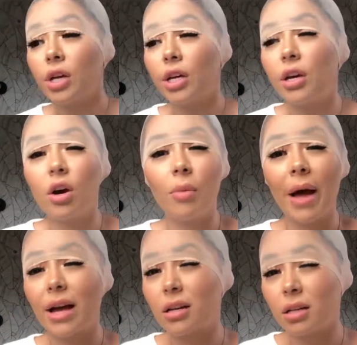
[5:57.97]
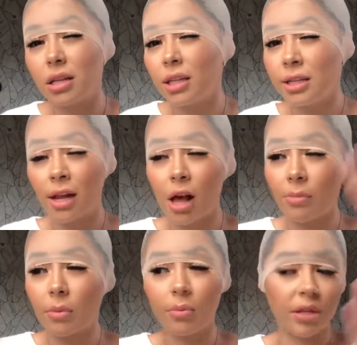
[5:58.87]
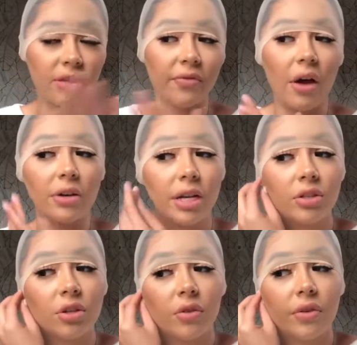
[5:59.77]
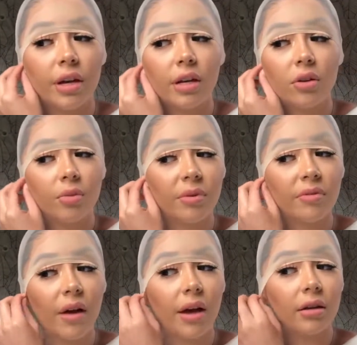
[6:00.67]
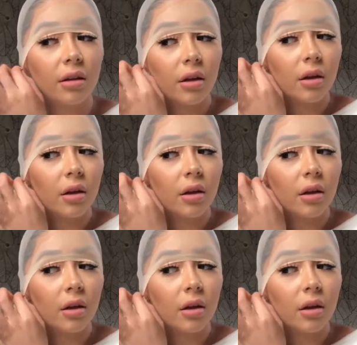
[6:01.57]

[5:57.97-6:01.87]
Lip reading: Okay, you can go back, clean it up, put some foundation over it, and it'll be fine.